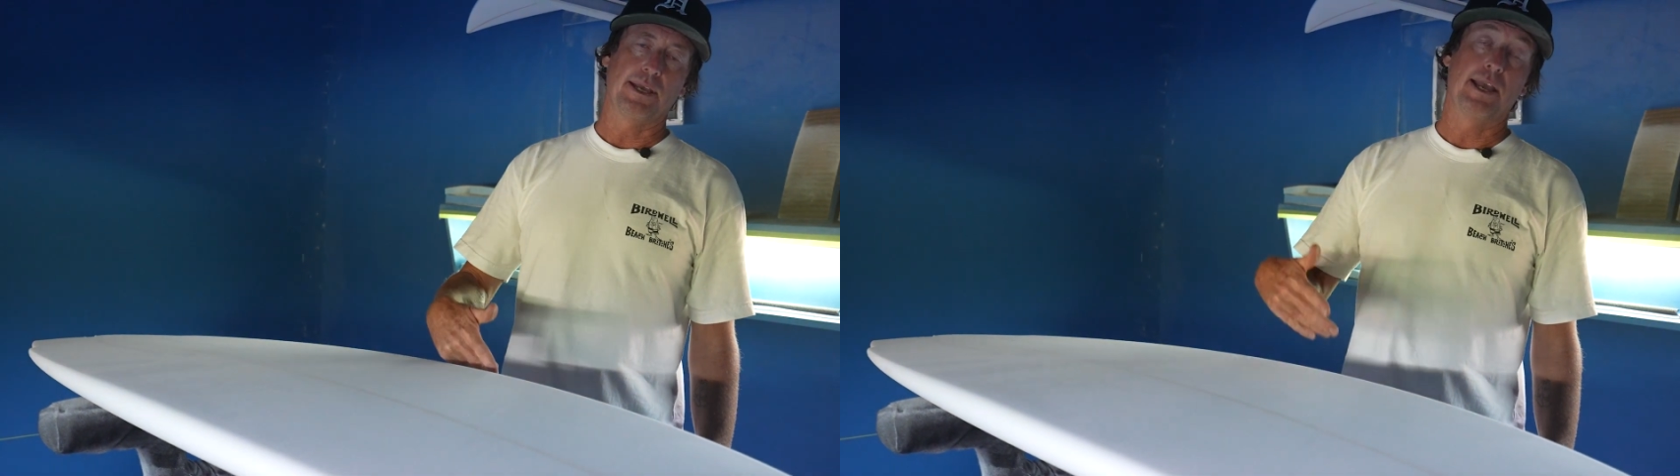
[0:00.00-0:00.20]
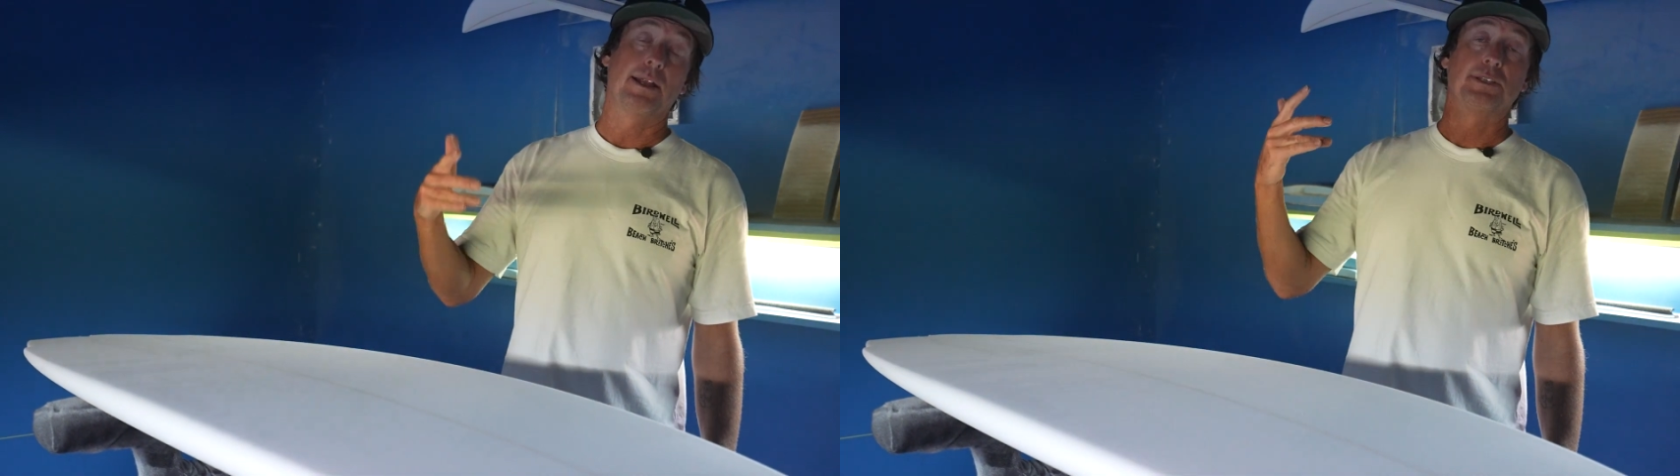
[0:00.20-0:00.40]

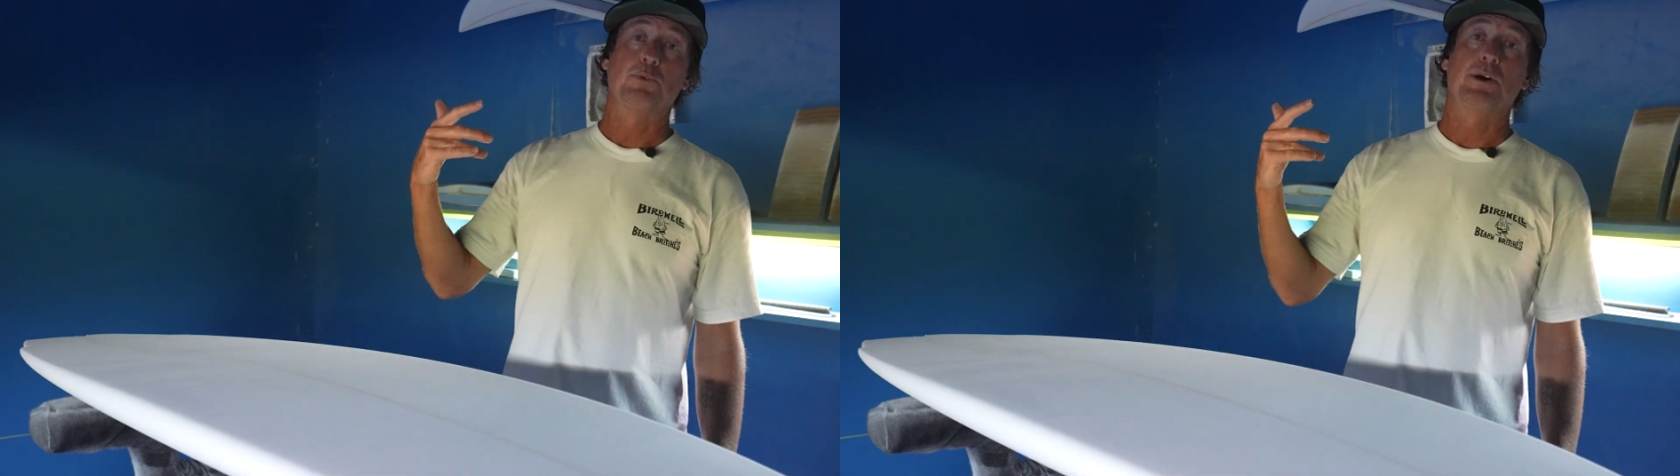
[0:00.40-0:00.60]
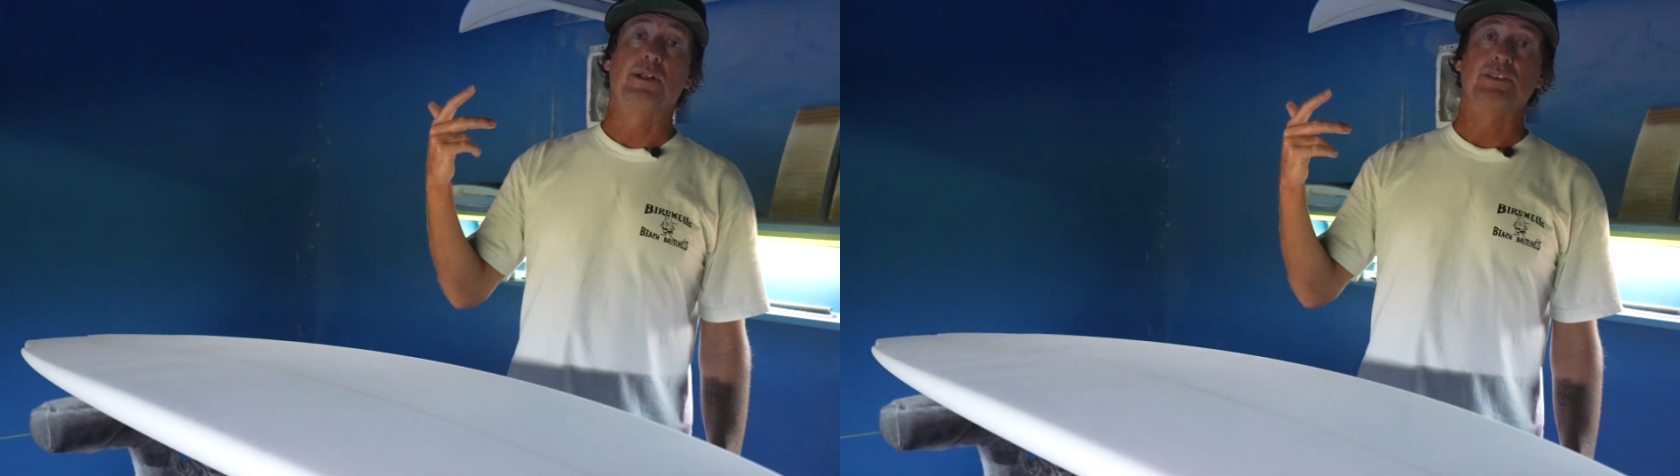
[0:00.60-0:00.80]
and as
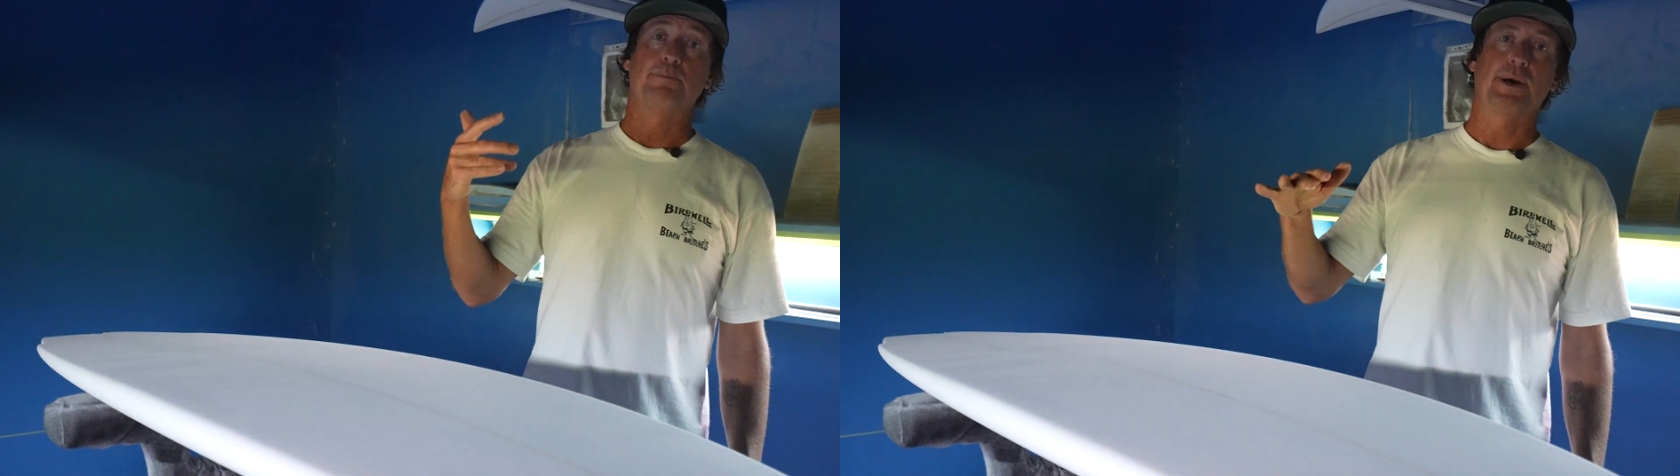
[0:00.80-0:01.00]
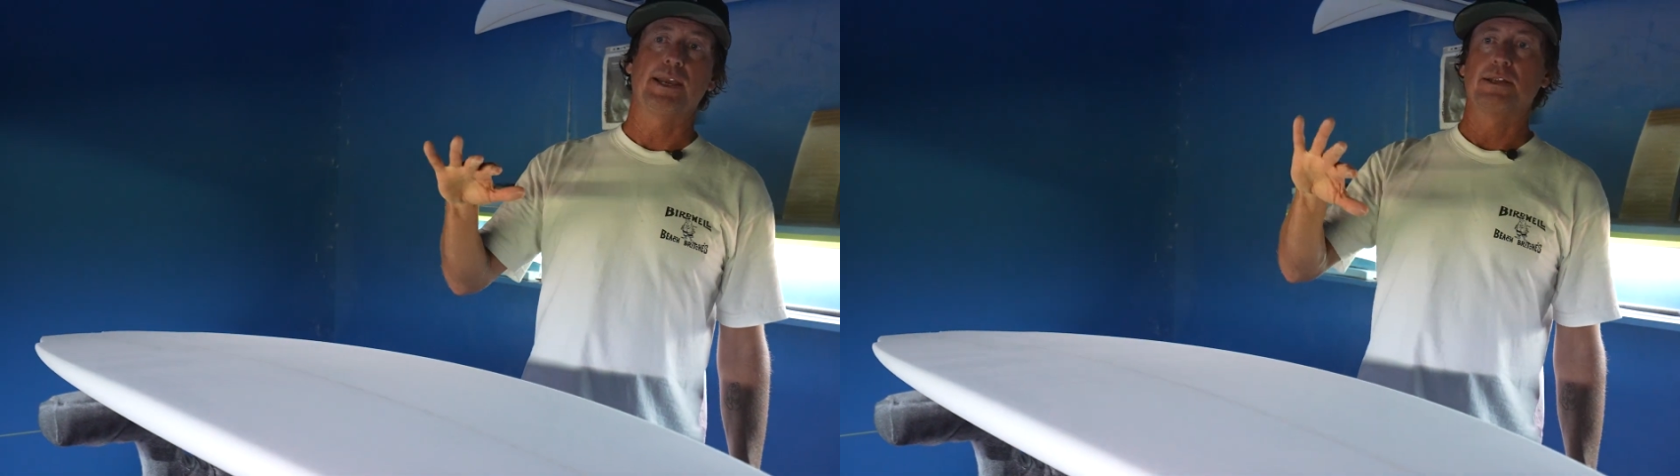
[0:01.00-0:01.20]
well as
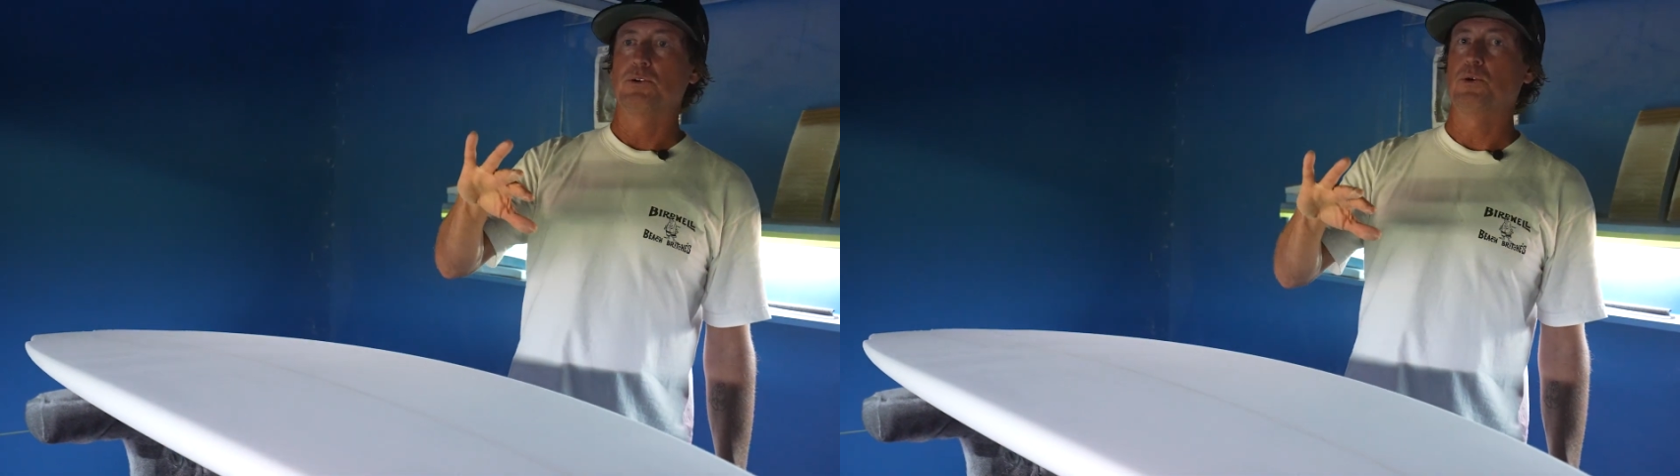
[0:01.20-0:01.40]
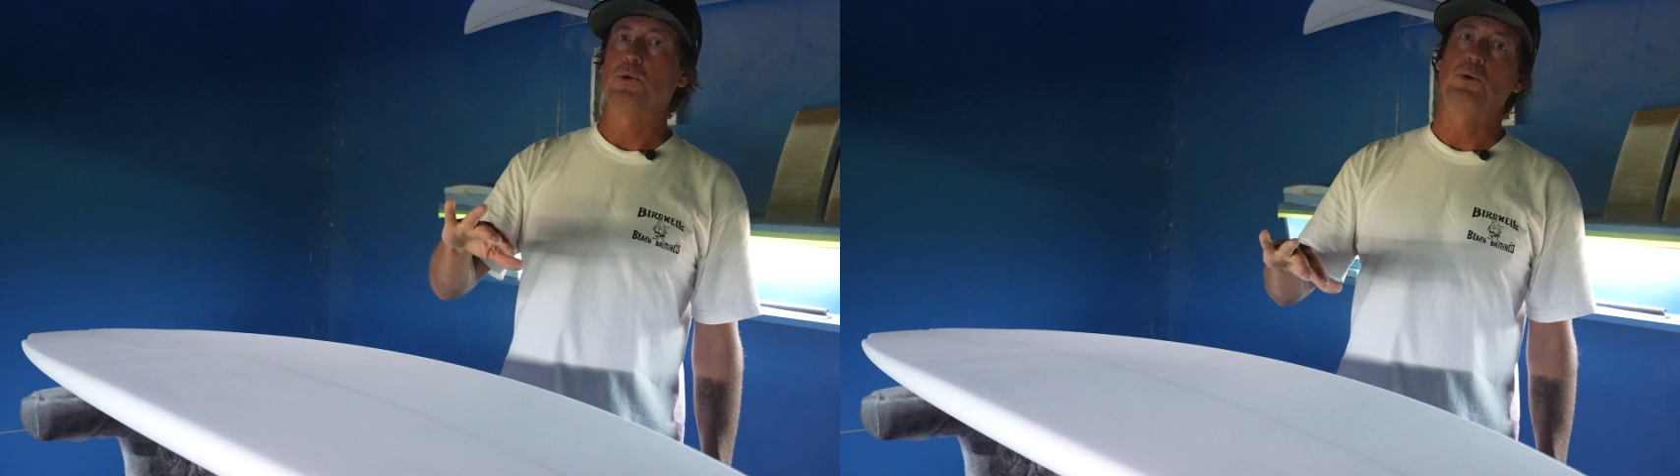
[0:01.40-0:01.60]
bite and
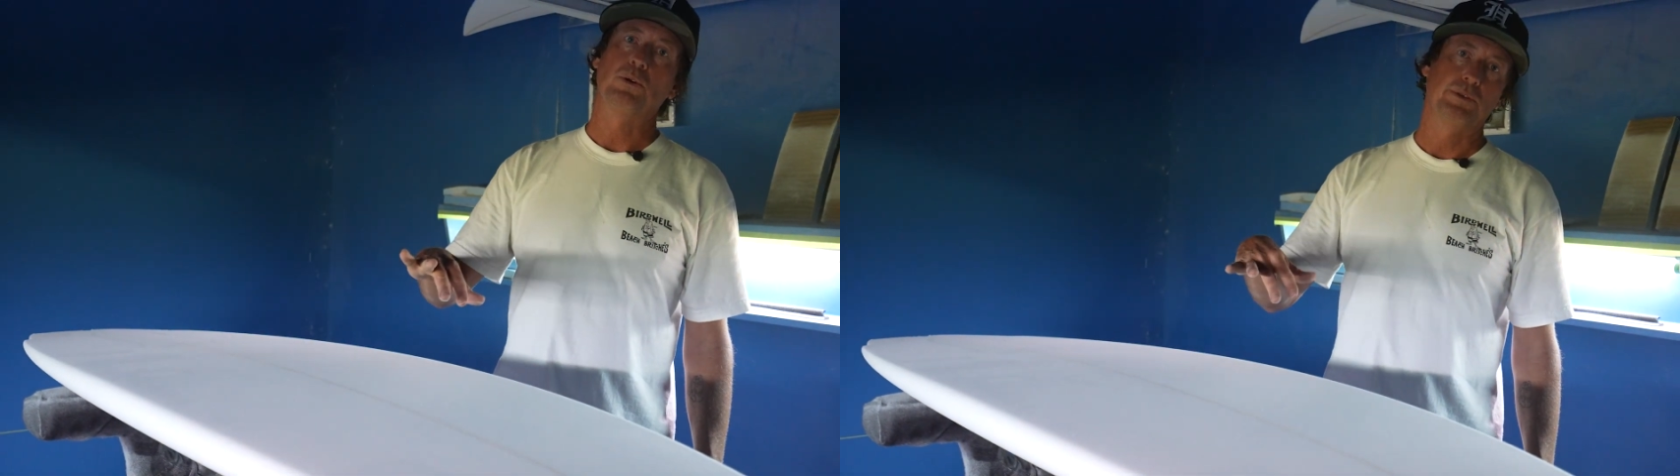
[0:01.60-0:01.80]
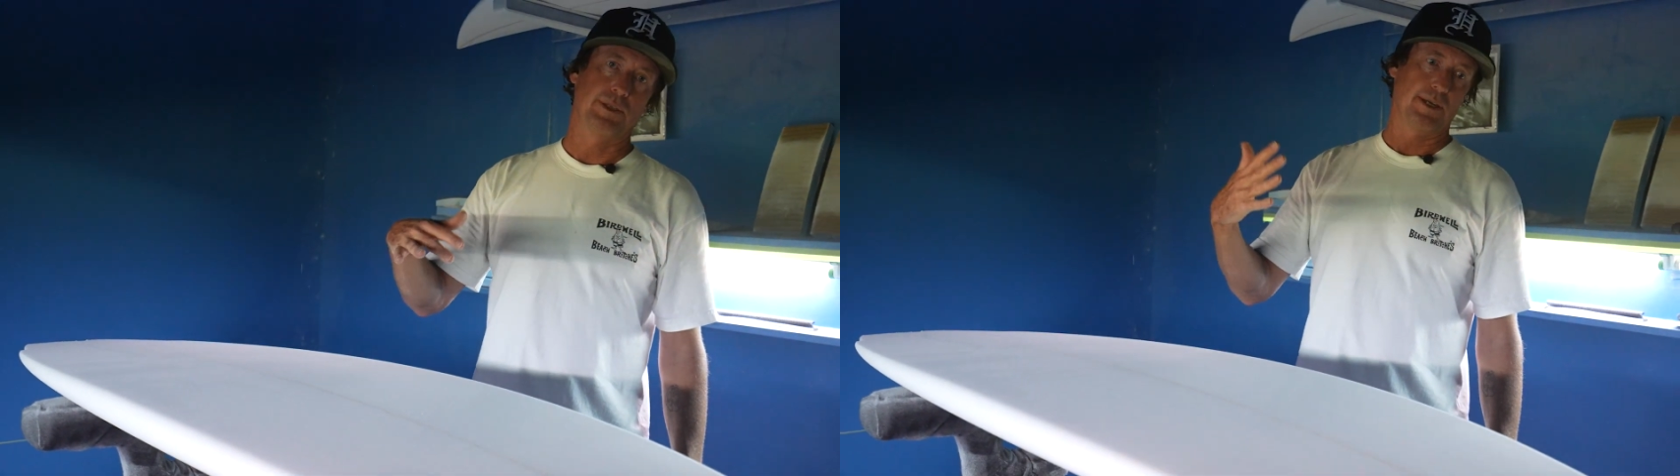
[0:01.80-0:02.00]

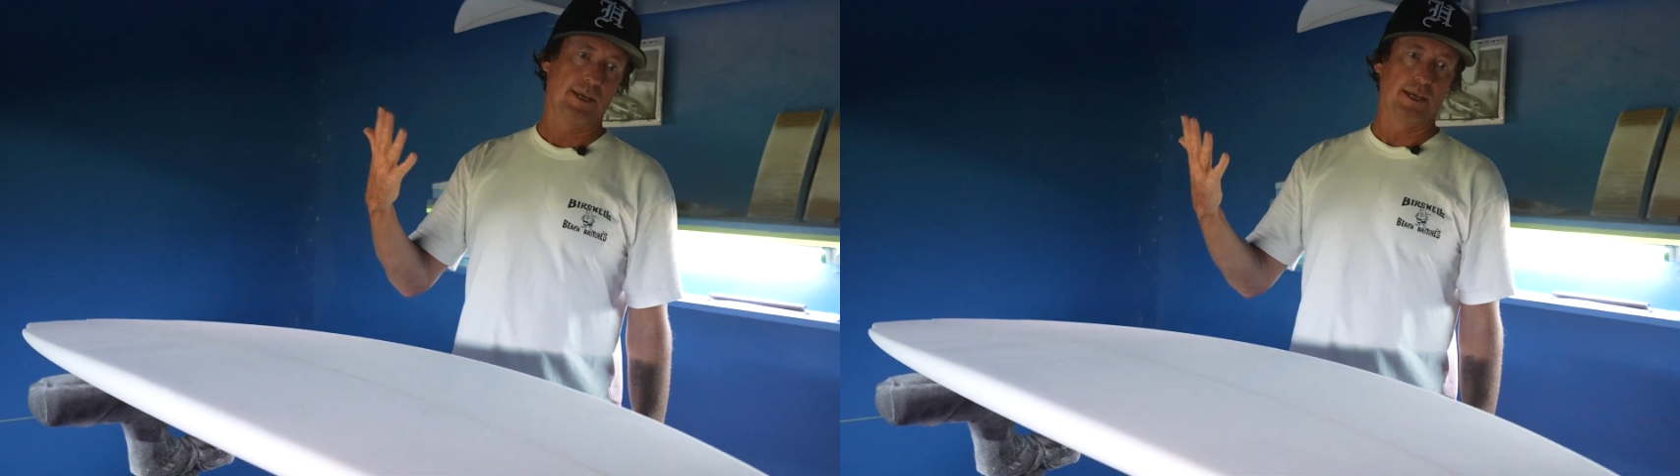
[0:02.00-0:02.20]
hold